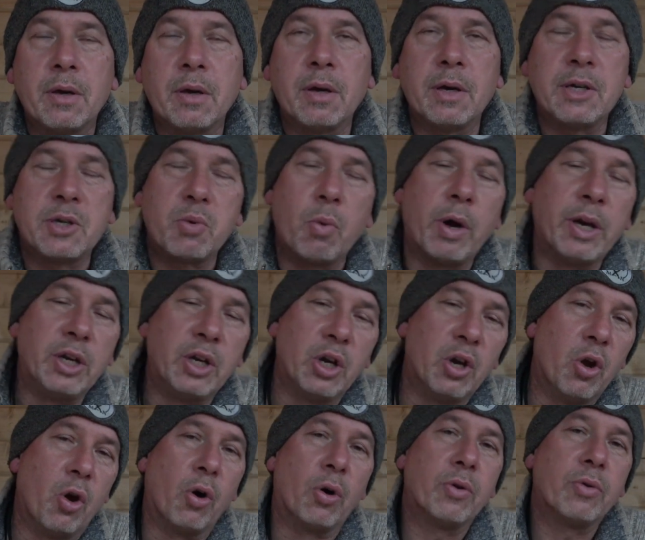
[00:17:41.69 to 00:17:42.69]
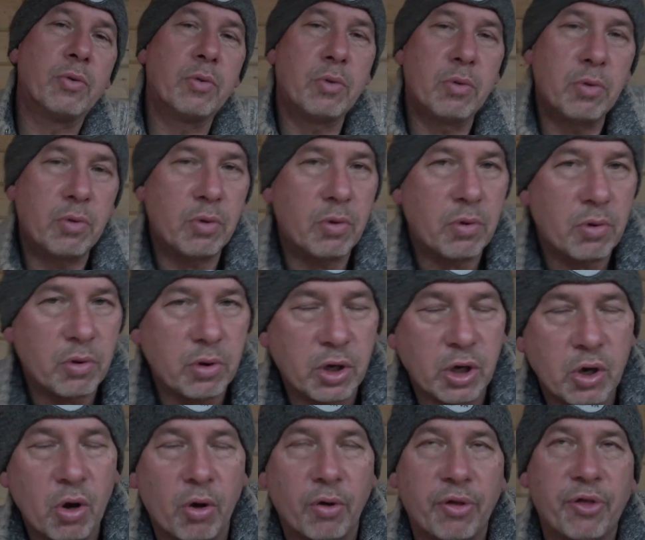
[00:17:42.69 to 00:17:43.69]
It's when you're not
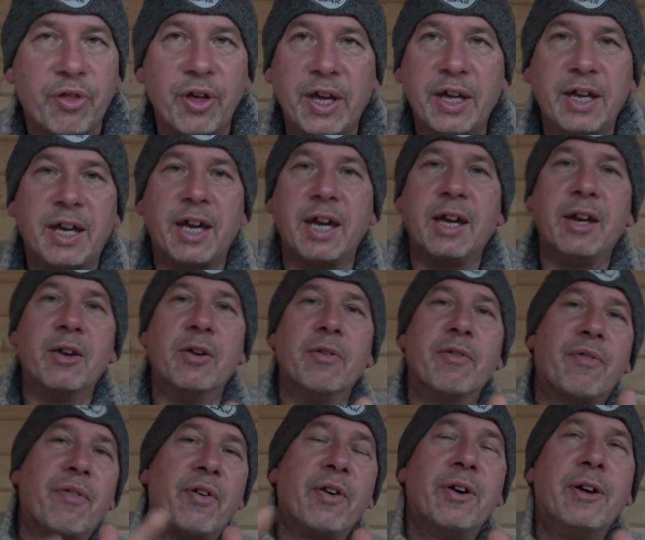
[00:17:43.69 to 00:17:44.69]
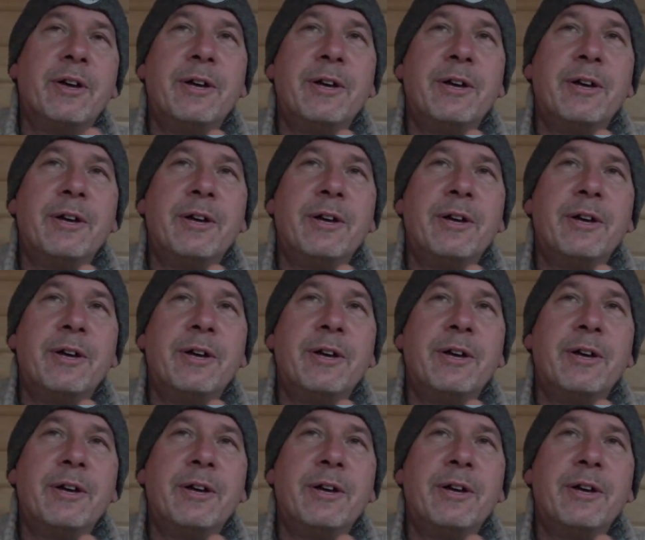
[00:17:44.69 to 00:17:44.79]
thinking of